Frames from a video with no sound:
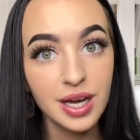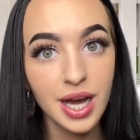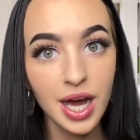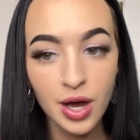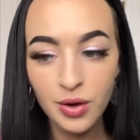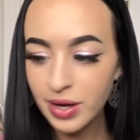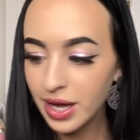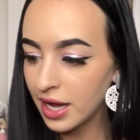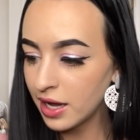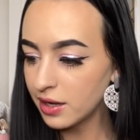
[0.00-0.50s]

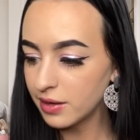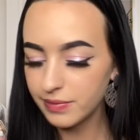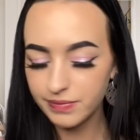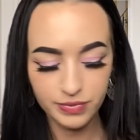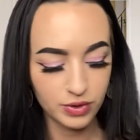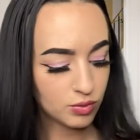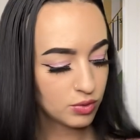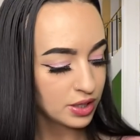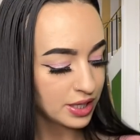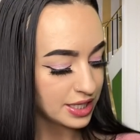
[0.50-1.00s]
Okay.
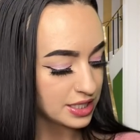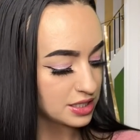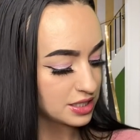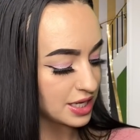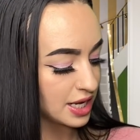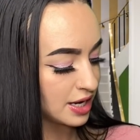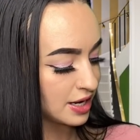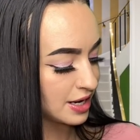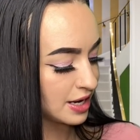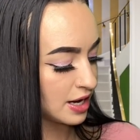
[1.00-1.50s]
Well, let's
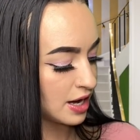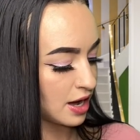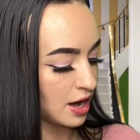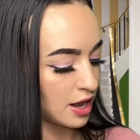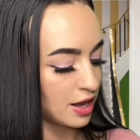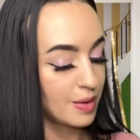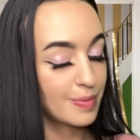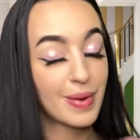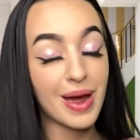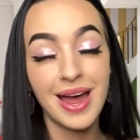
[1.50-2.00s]
set it in
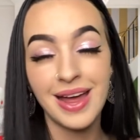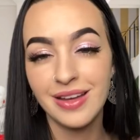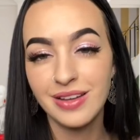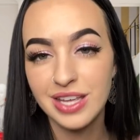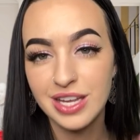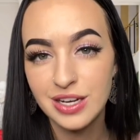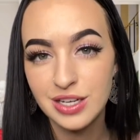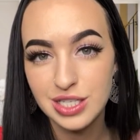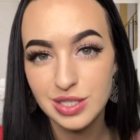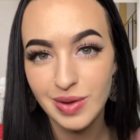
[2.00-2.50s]
another pile
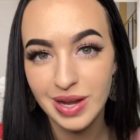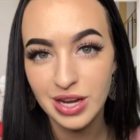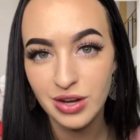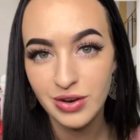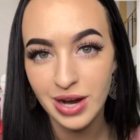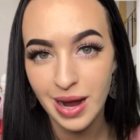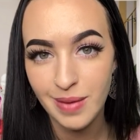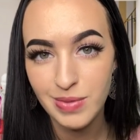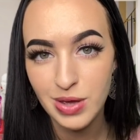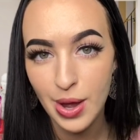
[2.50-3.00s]
here so I can
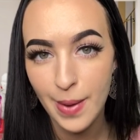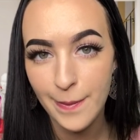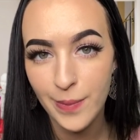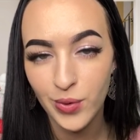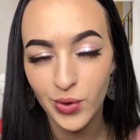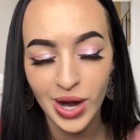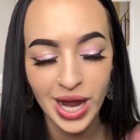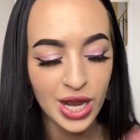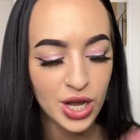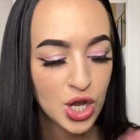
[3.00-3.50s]
grab you a
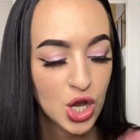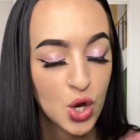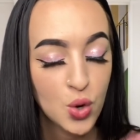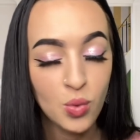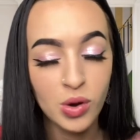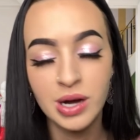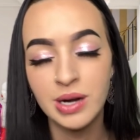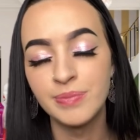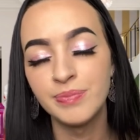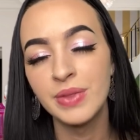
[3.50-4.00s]
brand new
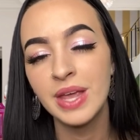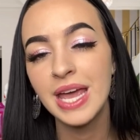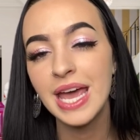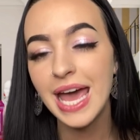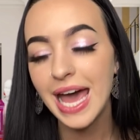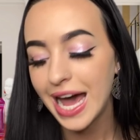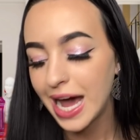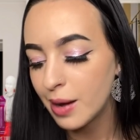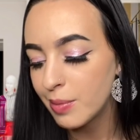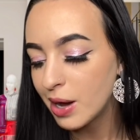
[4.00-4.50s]
one.
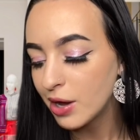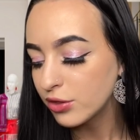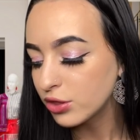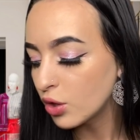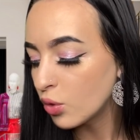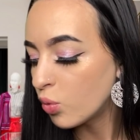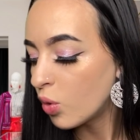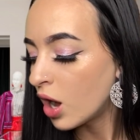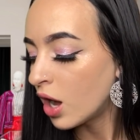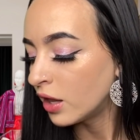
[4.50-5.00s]
How about
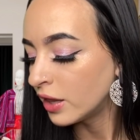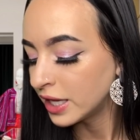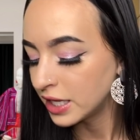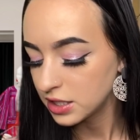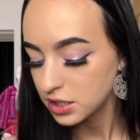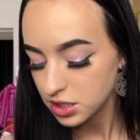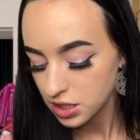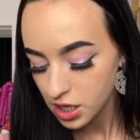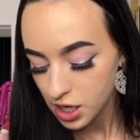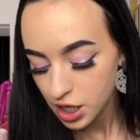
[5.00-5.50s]
the
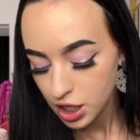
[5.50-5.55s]
wallet?